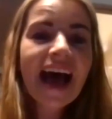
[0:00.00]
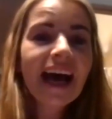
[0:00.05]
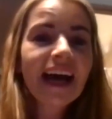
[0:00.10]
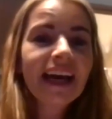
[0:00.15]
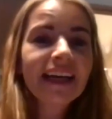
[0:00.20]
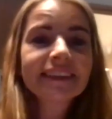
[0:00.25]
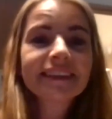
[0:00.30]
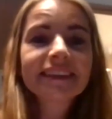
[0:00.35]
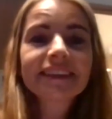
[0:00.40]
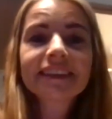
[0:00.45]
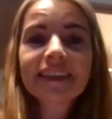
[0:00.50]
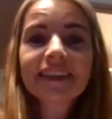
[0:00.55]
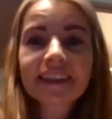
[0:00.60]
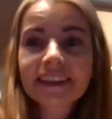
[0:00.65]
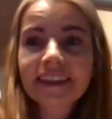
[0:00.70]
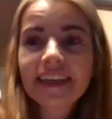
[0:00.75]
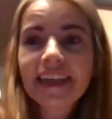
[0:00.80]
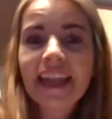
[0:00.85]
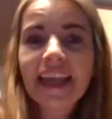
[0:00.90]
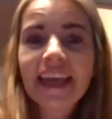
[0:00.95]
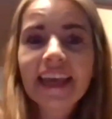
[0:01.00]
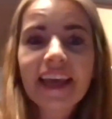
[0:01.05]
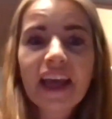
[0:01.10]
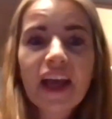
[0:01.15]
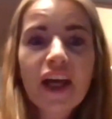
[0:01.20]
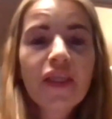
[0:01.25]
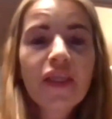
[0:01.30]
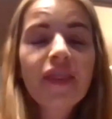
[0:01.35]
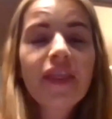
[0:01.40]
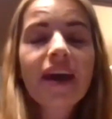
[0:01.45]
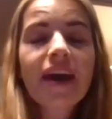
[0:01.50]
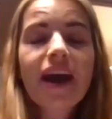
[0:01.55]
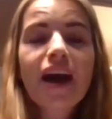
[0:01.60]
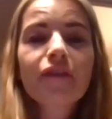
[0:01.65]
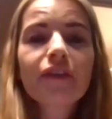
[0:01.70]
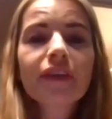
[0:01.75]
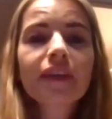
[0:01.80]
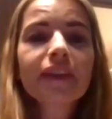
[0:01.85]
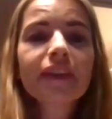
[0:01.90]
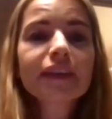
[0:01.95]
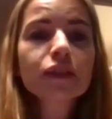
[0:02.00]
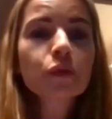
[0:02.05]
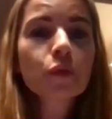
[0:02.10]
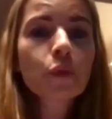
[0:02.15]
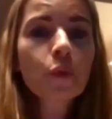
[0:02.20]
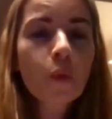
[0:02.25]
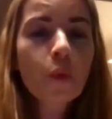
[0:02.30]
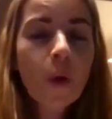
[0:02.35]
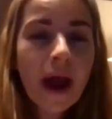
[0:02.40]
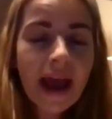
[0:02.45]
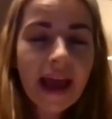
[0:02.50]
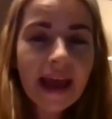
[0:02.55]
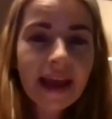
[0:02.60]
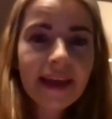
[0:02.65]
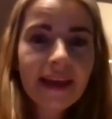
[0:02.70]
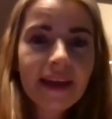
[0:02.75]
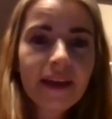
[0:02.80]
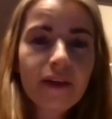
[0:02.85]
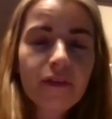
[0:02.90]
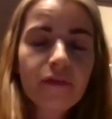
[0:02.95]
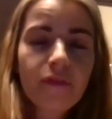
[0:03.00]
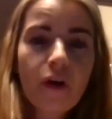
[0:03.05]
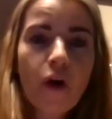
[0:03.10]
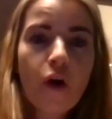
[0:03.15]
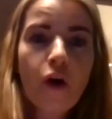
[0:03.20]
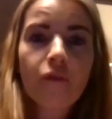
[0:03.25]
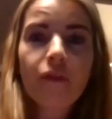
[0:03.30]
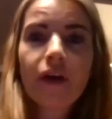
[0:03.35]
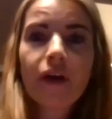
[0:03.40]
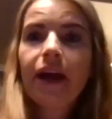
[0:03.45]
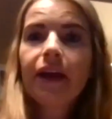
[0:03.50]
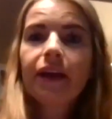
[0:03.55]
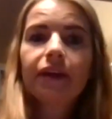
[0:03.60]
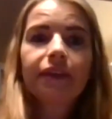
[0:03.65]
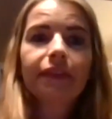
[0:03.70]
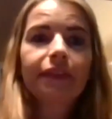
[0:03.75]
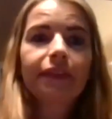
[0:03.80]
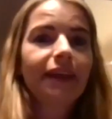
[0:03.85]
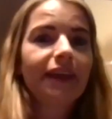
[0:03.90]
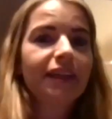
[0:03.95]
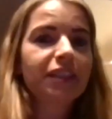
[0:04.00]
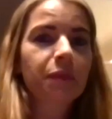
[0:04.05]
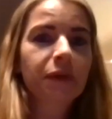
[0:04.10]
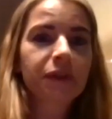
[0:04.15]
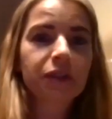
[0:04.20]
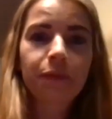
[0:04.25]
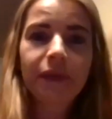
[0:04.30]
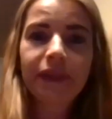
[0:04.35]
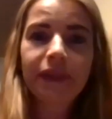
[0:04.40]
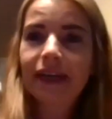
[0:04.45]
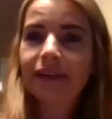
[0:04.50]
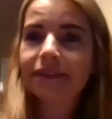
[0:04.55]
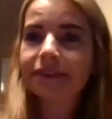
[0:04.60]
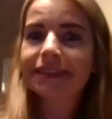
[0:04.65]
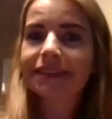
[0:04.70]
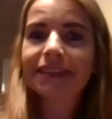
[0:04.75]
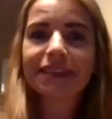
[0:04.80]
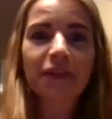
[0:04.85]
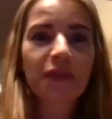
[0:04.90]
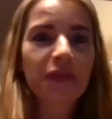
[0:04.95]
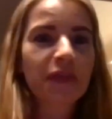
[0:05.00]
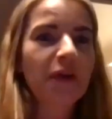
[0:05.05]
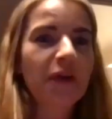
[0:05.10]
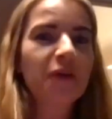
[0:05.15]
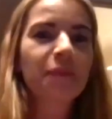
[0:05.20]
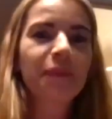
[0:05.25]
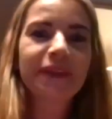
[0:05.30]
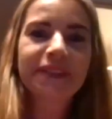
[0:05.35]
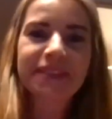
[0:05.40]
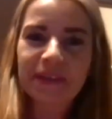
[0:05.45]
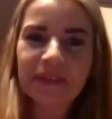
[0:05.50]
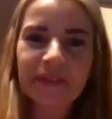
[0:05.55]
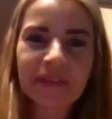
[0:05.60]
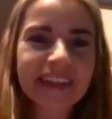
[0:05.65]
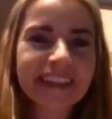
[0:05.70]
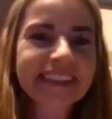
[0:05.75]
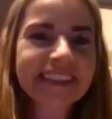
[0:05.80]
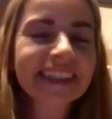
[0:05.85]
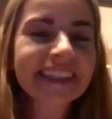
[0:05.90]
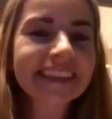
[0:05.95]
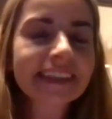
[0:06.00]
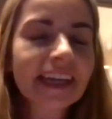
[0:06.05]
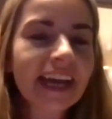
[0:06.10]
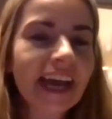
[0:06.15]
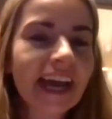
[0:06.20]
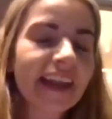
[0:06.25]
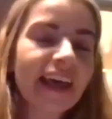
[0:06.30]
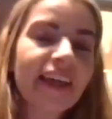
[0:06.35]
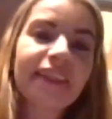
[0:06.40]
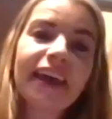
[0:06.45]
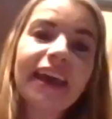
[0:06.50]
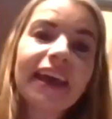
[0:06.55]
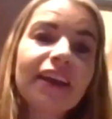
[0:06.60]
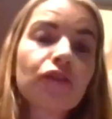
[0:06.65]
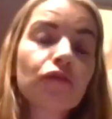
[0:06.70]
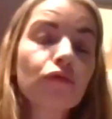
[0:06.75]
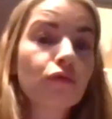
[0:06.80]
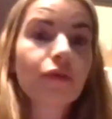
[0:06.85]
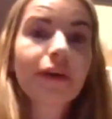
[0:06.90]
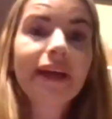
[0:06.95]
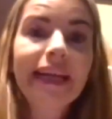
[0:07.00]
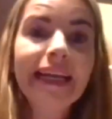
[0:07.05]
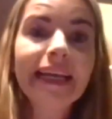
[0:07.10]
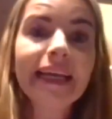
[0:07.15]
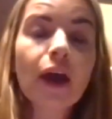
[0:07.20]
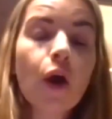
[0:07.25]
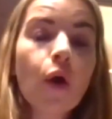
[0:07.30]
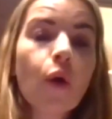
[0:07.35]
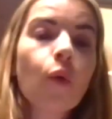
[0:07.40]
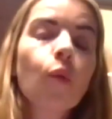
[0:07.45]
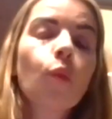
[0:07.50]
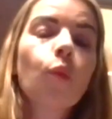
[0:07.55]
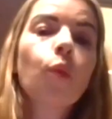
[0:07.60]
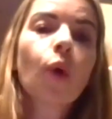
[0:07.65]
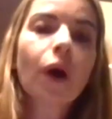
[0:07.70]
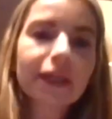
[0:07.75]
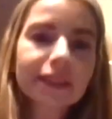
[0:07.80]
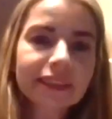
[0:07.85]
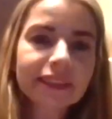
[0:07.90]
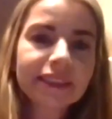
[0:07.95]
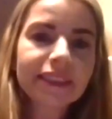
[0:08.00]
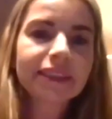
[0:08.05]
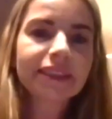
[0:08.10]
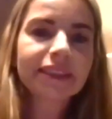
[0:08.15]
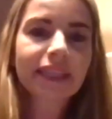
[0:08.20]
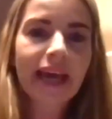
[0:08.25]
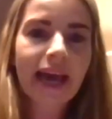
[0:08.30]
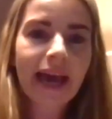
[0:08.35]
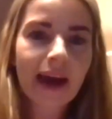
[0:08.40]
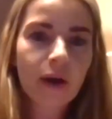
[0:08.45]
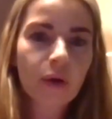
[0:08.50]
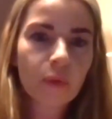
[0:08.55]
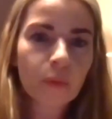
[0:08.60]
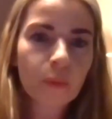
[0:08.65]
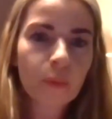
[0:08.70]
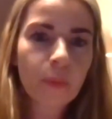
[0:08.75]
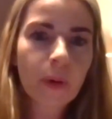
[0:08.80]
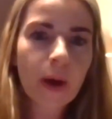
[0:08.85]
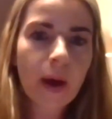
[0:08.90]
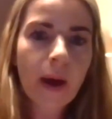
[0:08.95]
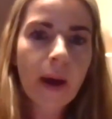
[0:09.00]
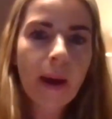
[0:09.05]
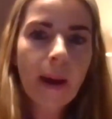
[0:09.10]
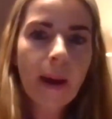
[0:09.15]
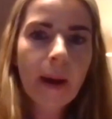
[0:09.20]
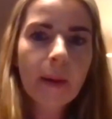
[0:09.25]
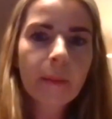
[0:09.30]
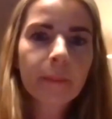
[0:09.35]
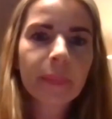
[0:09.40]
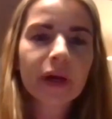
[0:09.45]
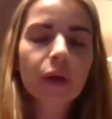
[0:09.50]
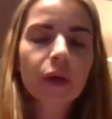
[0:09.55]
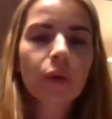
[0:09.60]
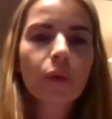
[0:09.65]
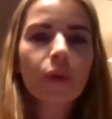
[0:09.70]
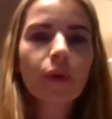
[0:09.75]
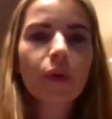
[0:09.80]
And suddenly they're having this wave of, they're supposed to be counselors and therapists and all these things. And they really wanted to help. But